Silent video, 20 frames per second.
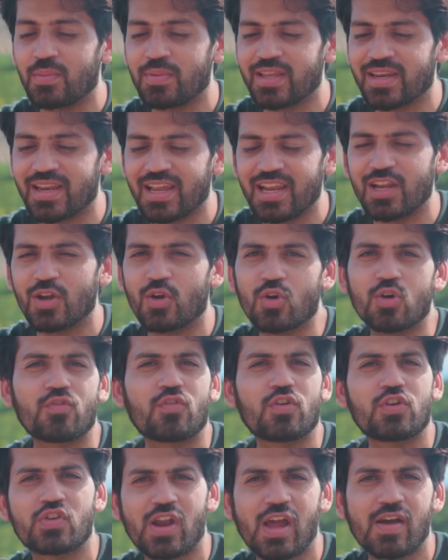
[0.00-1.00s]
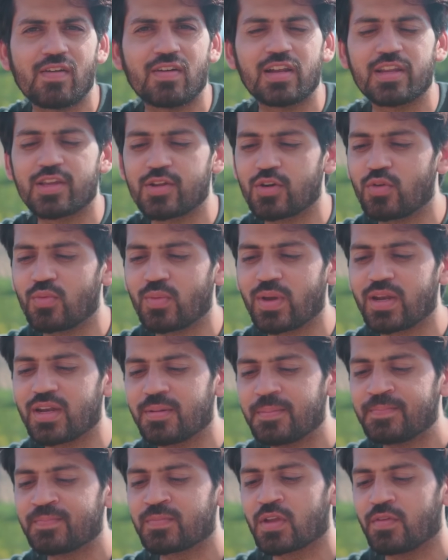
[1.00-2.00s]
be really good for travel.
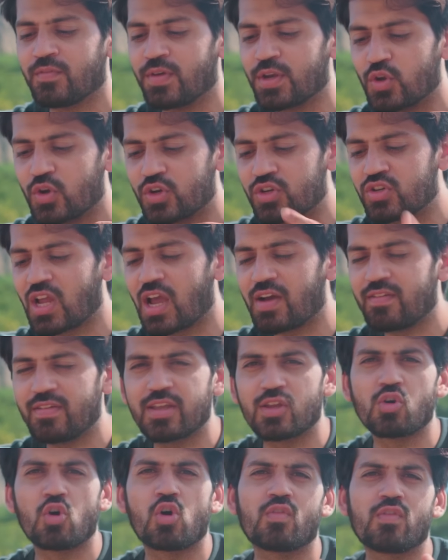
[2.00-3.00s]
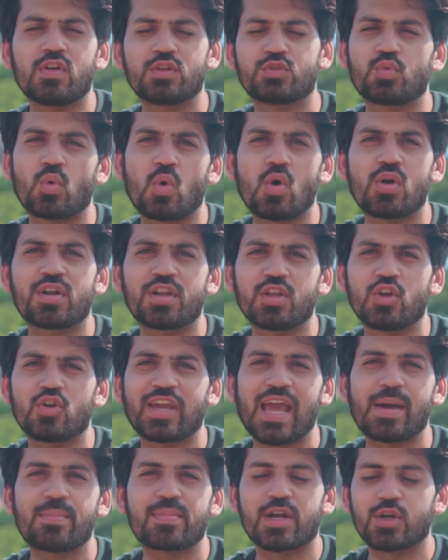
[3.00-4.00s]
When you're traveling, you always want
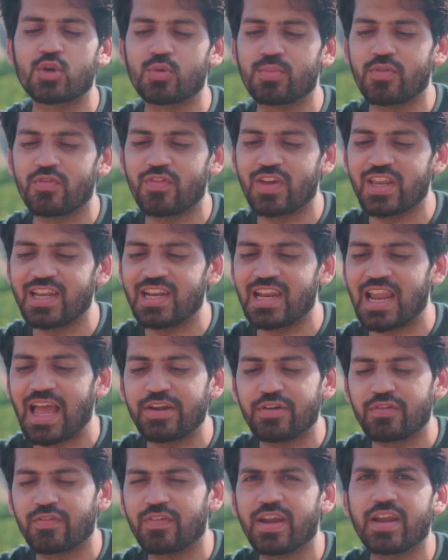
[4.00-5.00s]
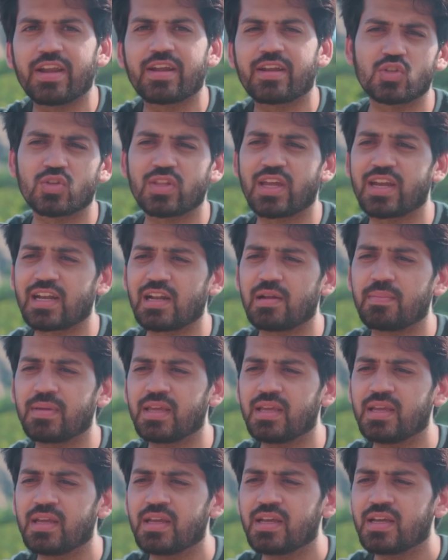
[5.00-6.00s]
your camera to be very lightweight, so that it'll
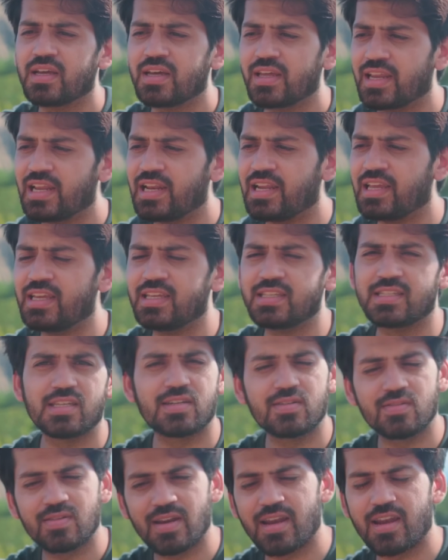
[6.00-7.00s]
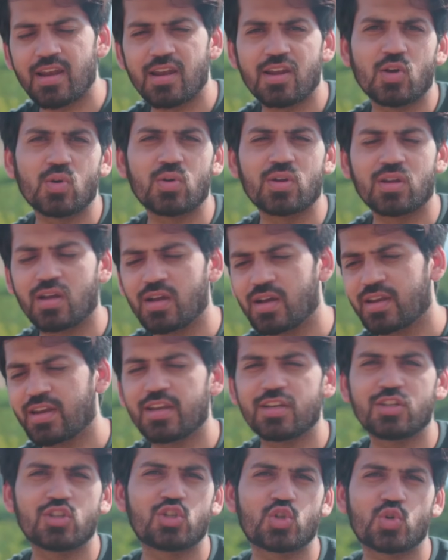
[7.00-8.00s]
be really easy to run and
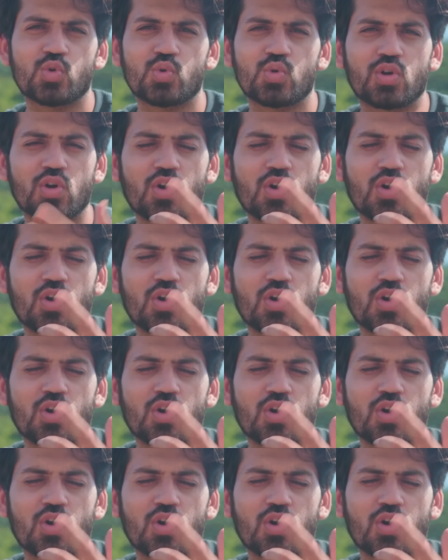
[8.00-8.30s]
gun and shoot